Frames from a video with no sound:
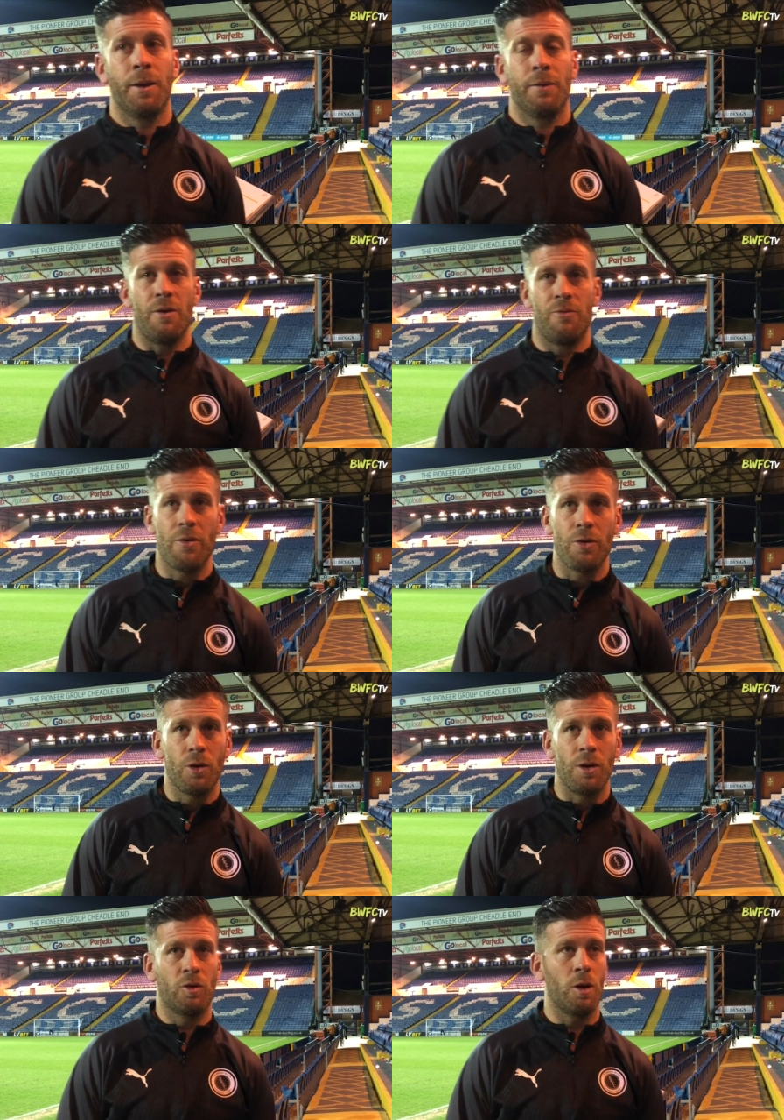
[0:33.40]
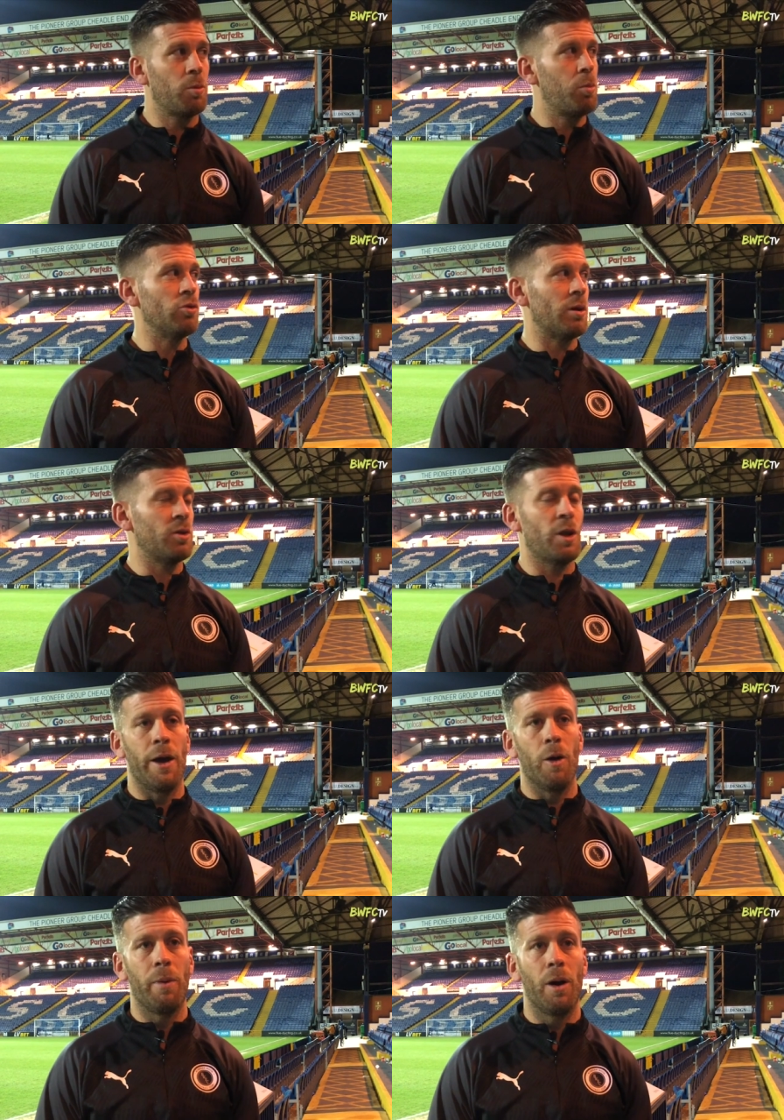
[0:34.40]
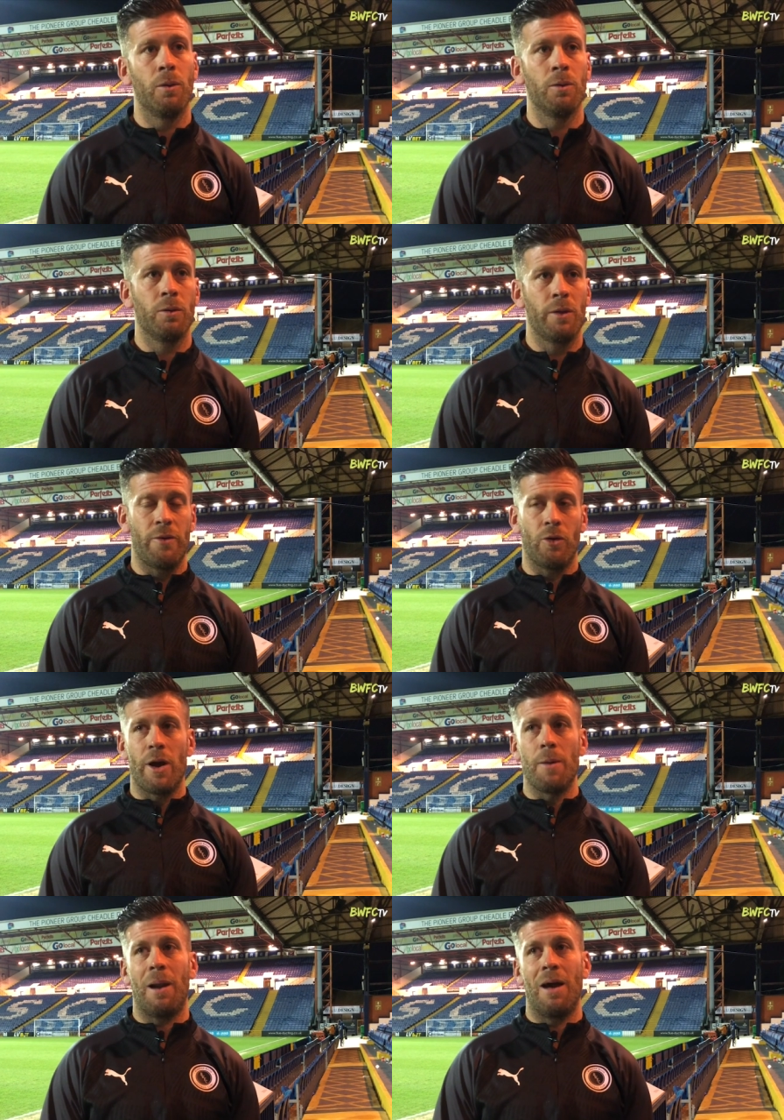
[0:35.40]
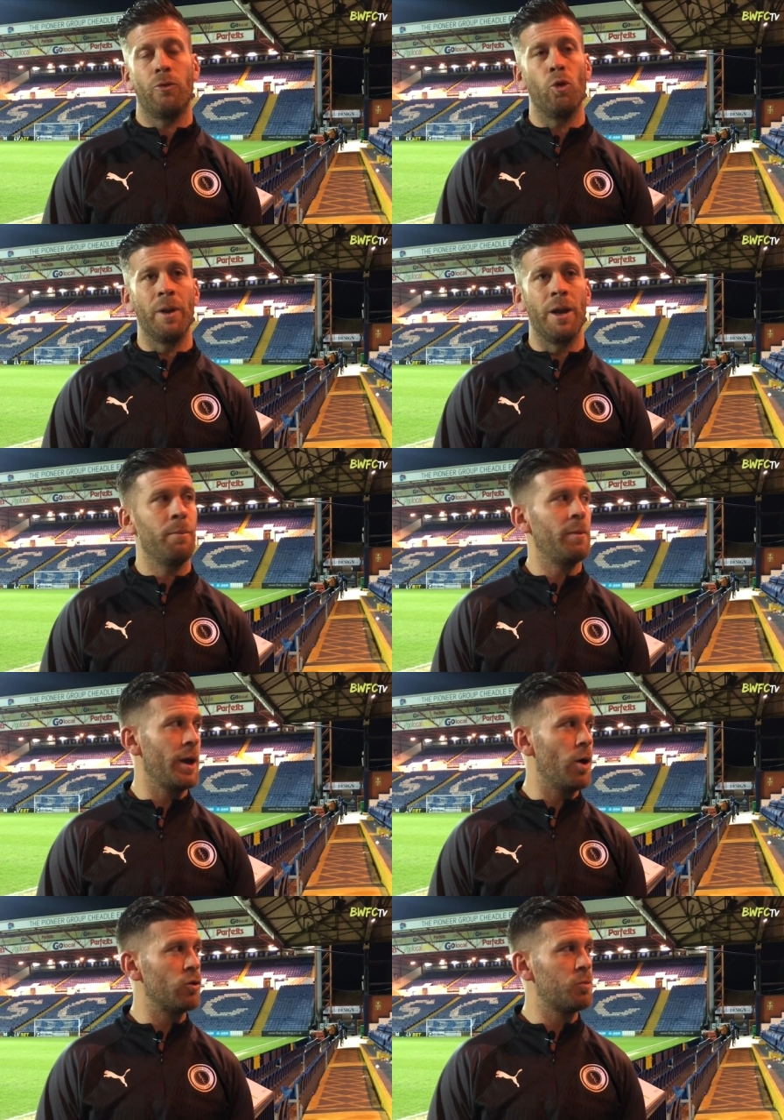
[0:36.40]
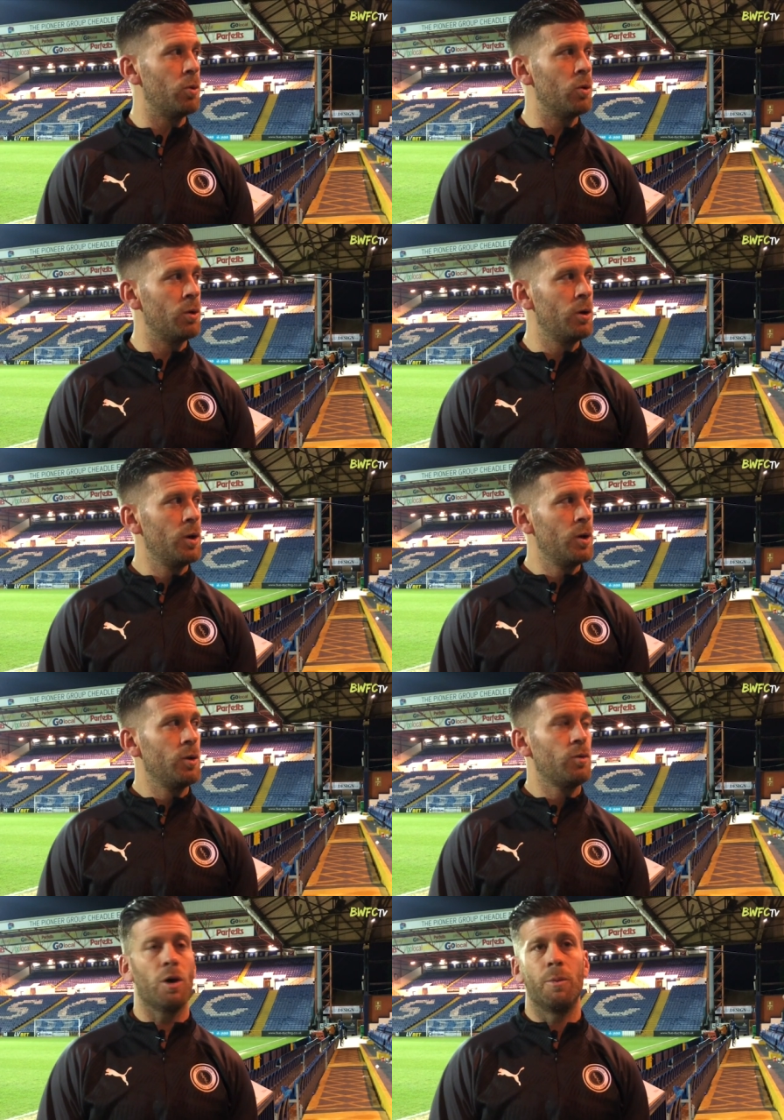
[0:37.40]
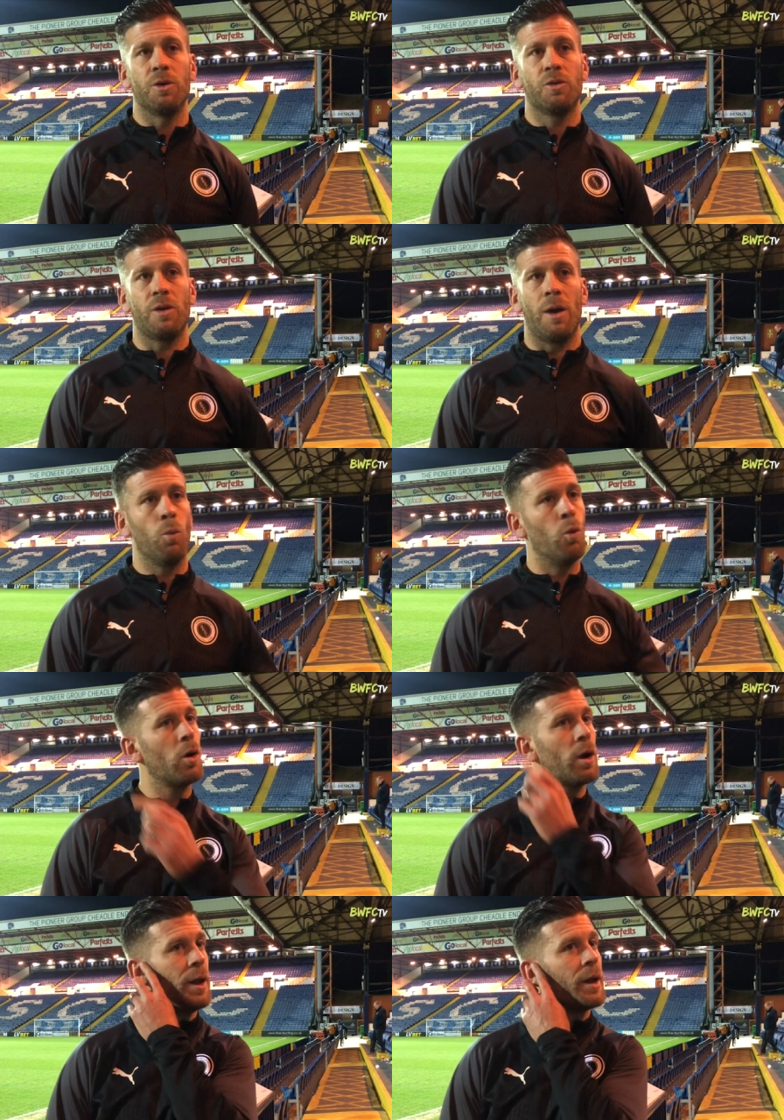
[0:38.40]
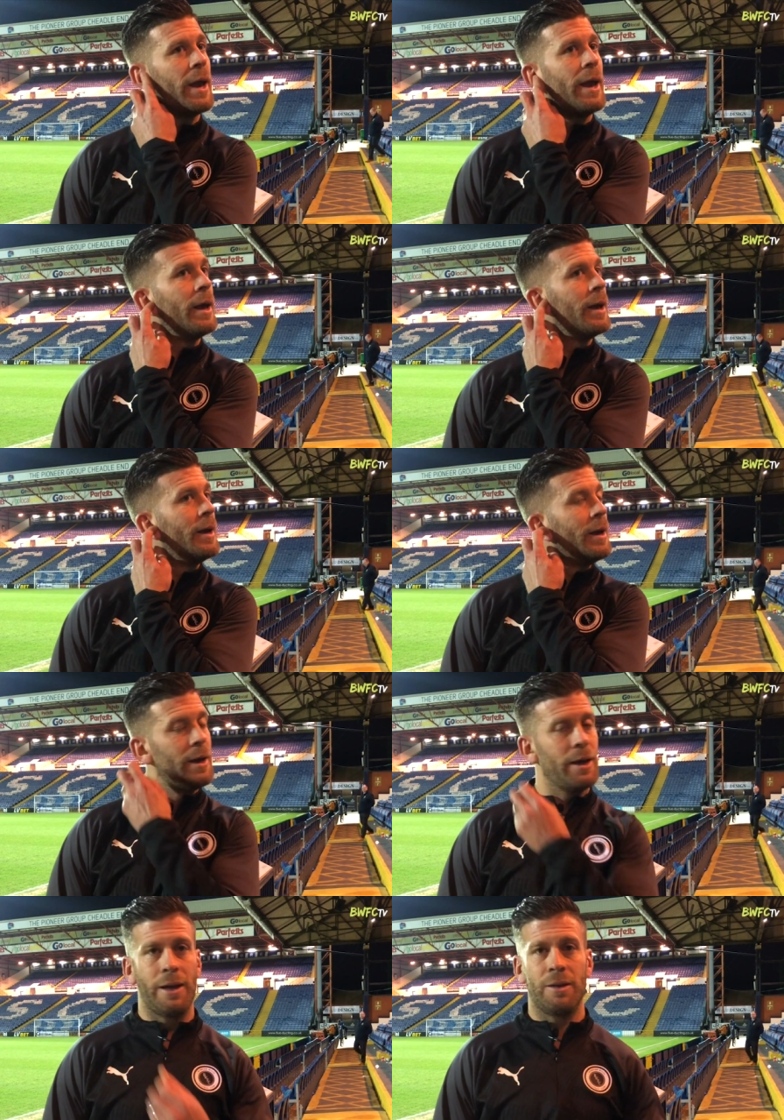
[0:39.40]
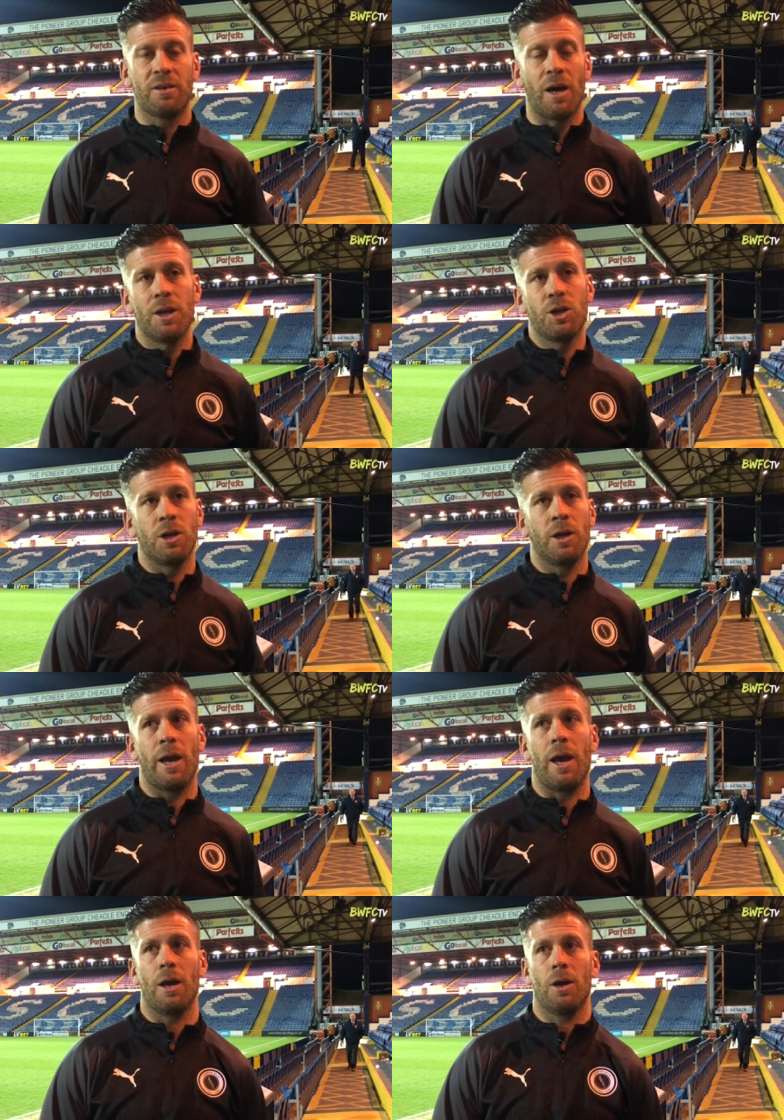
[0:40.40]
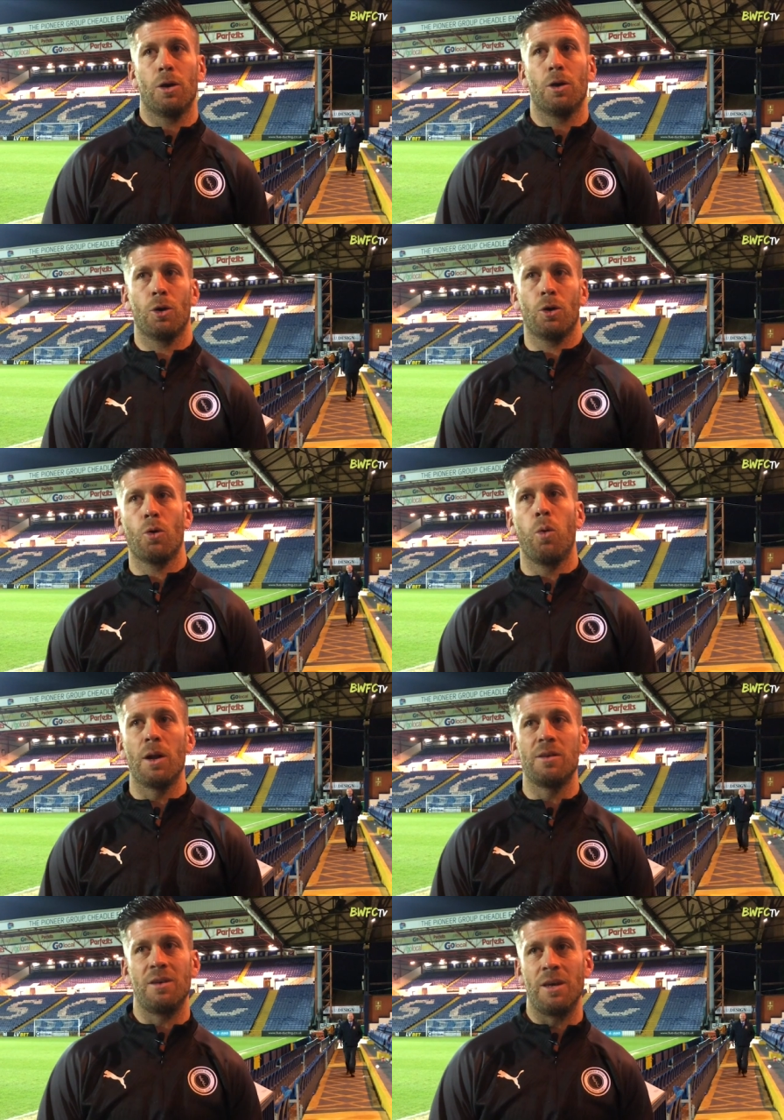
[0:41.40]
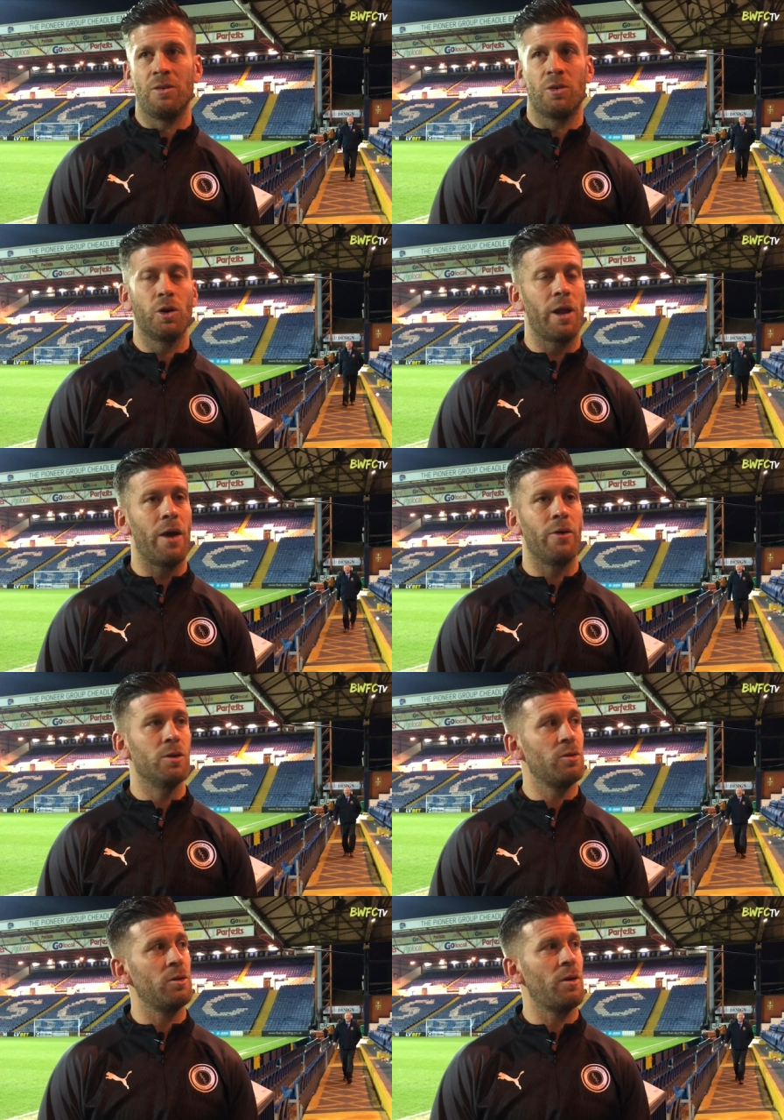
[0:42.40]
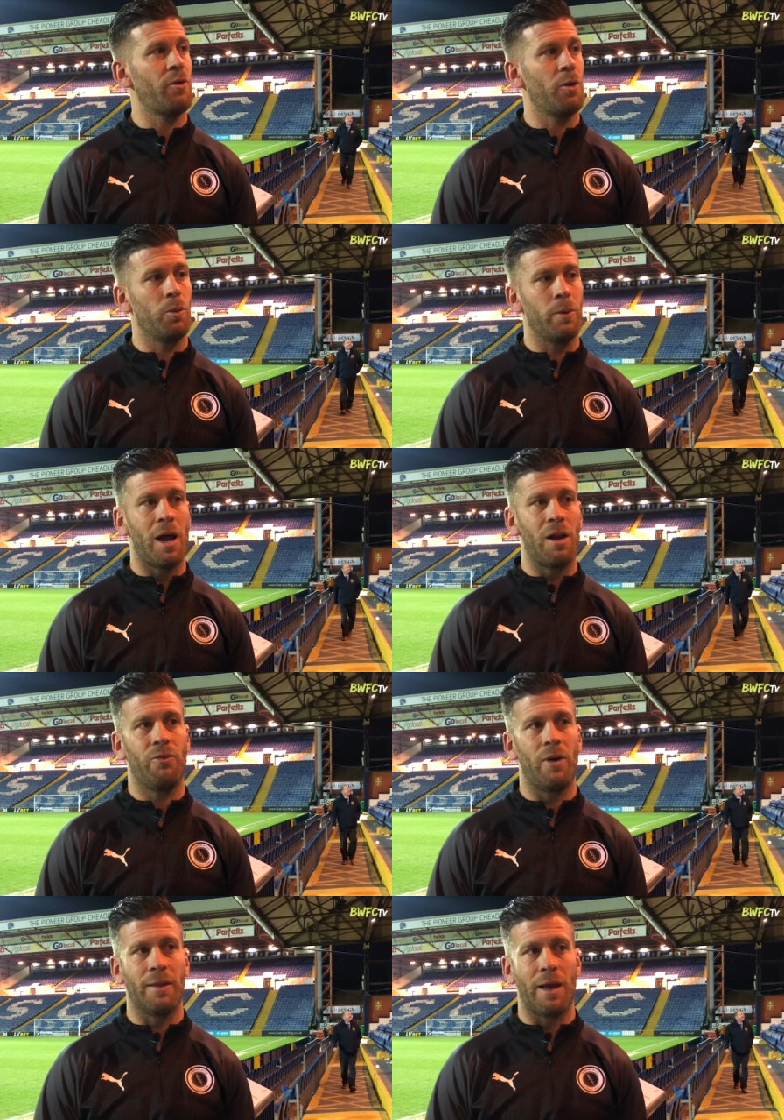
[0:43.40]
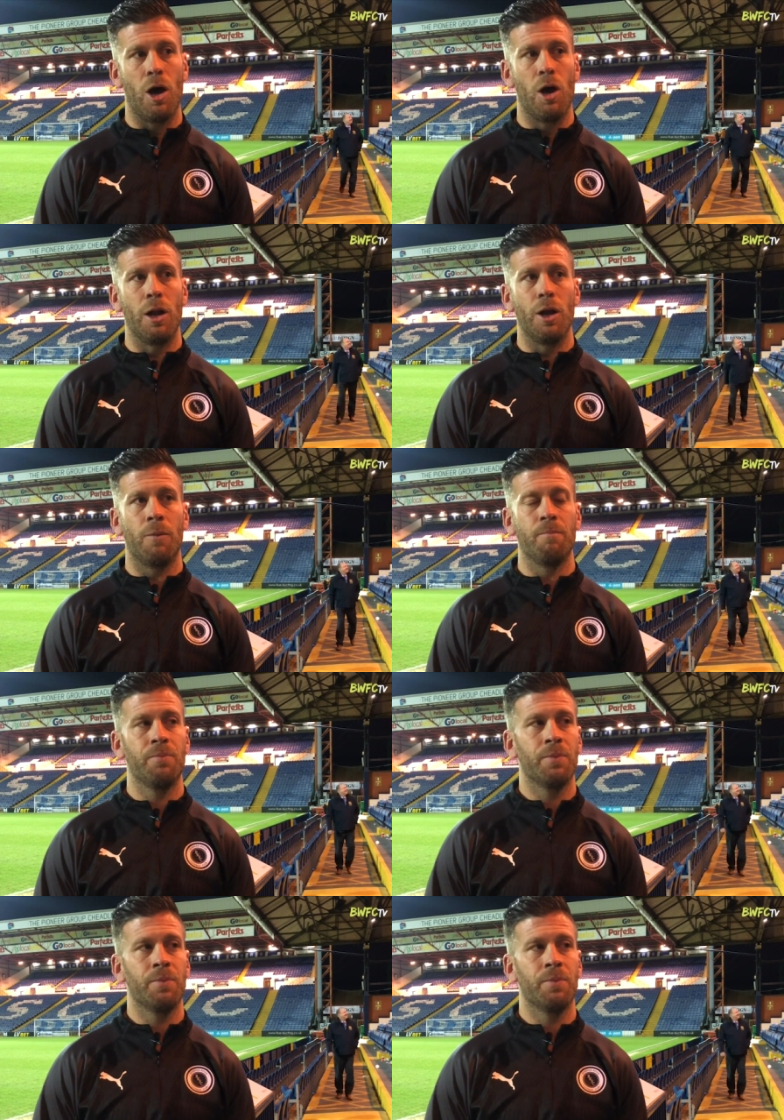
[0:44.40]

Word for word: They're very good in terms of balls up to Niall Bell. They have a great platform in him. They get Osborne, Thomas and Walker that get in touch and get quality into good areas, and I felt that we nullified that early on.